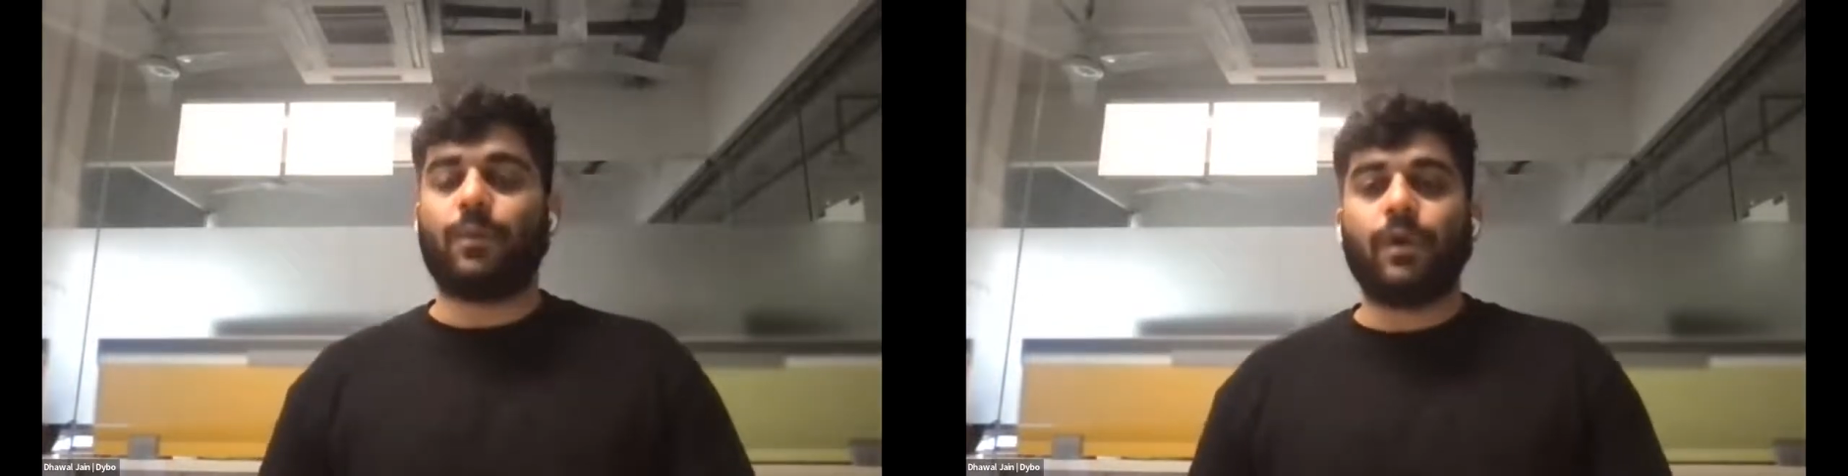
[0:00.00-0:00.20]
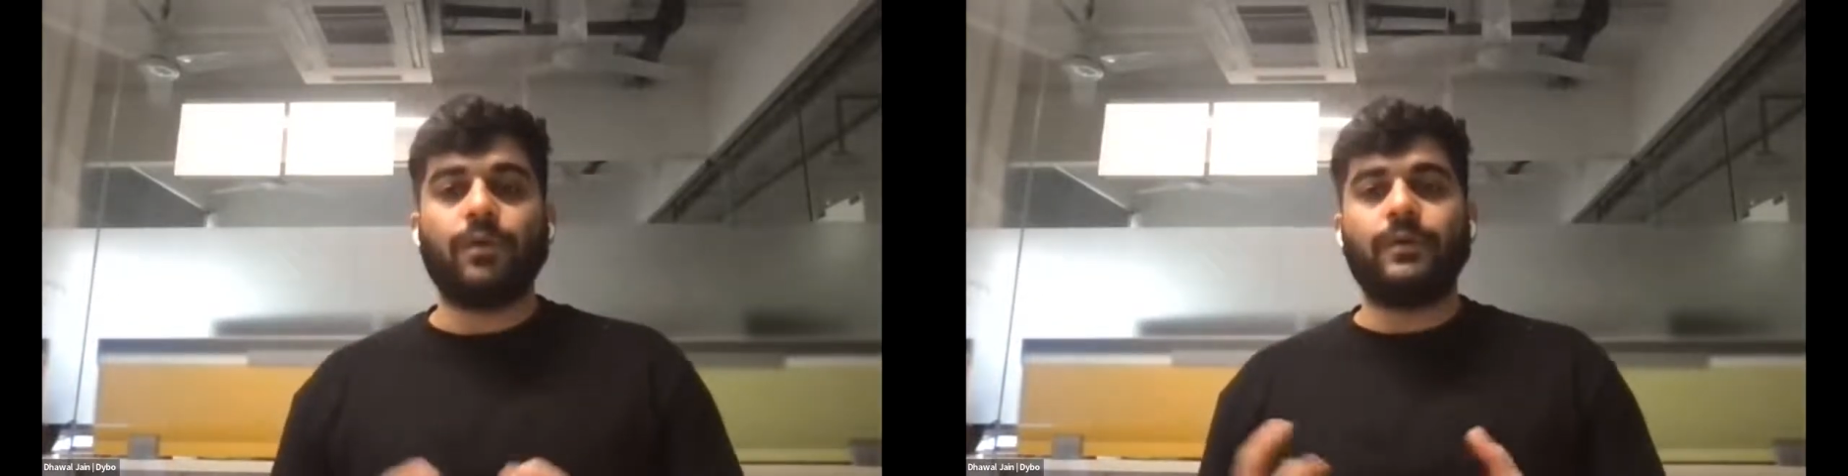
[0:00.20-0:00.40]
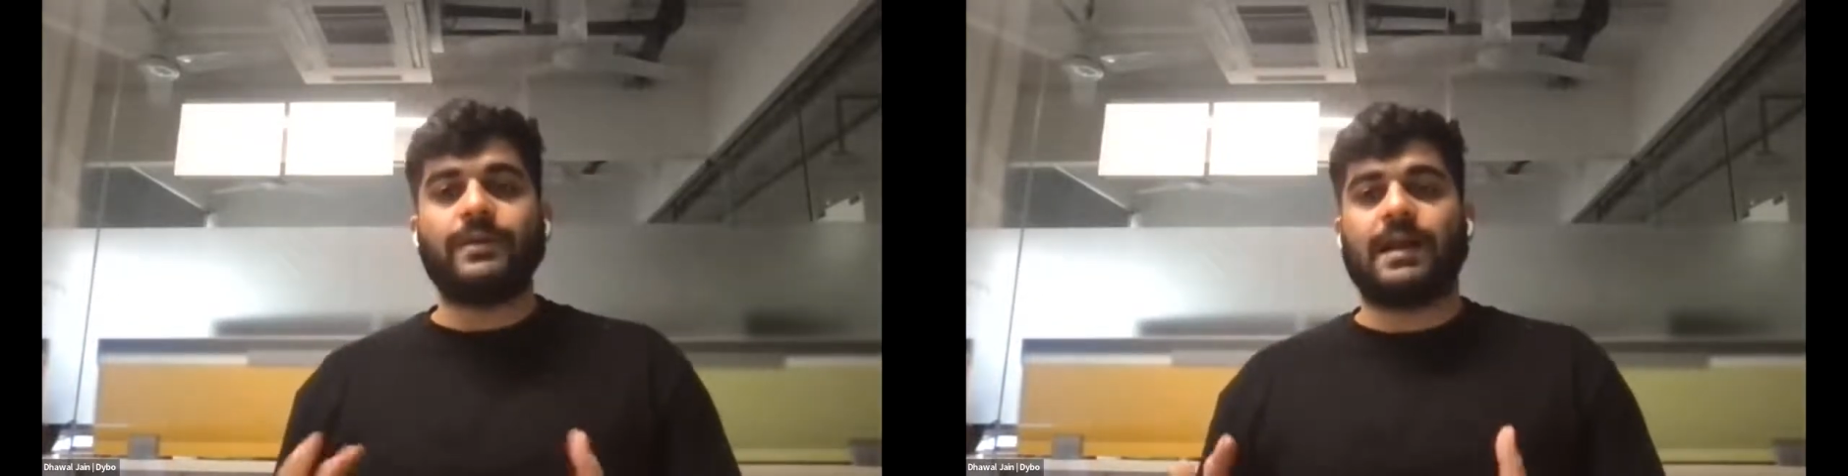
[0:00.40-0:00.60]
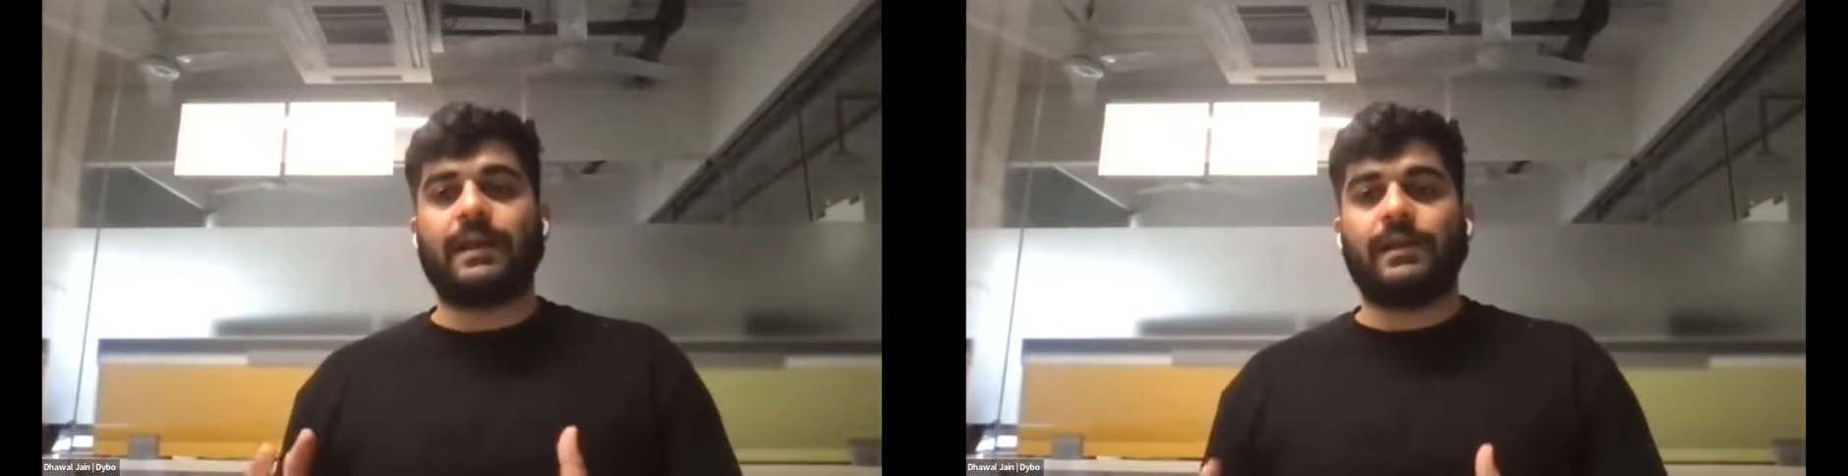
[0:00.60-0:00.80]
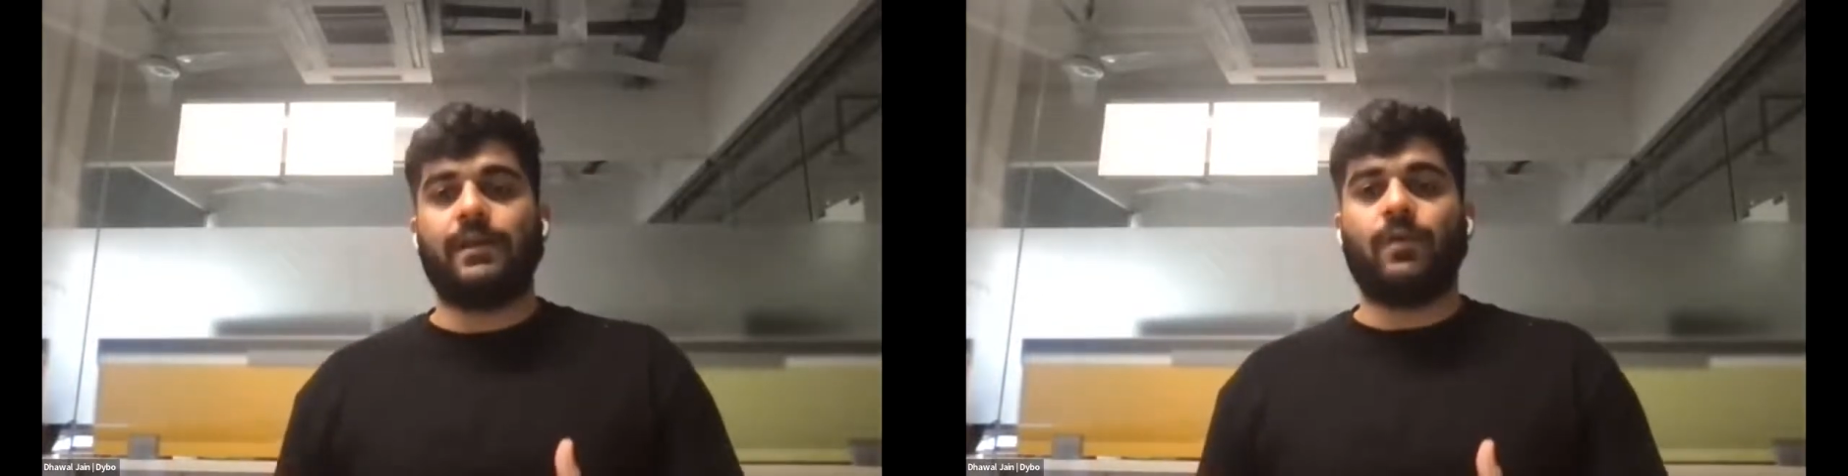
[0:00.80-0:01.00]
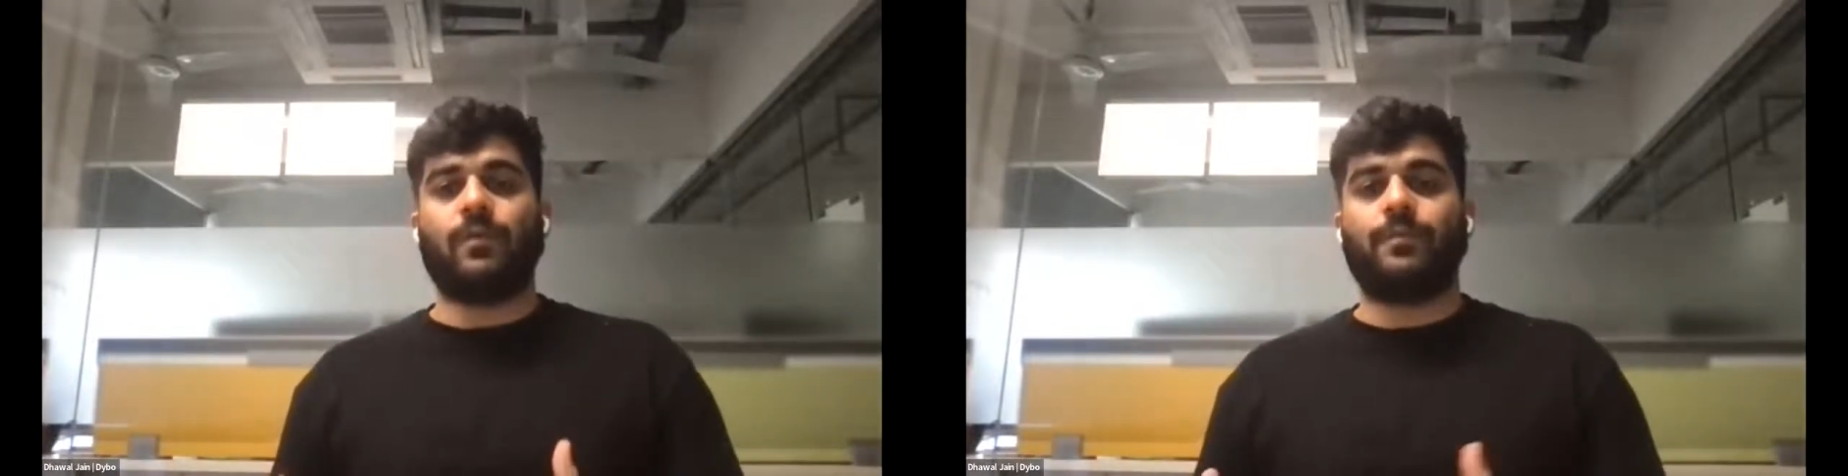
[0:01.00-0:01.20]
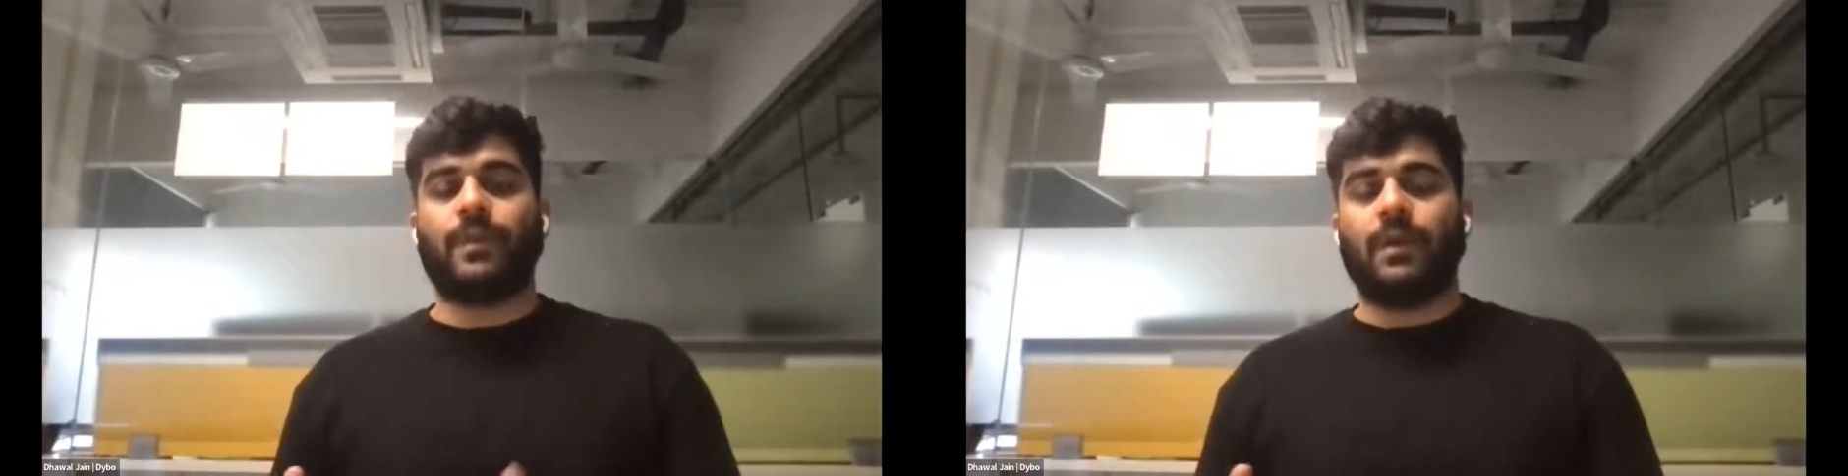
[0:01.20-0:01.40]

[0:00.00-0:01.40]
What do you exactly do?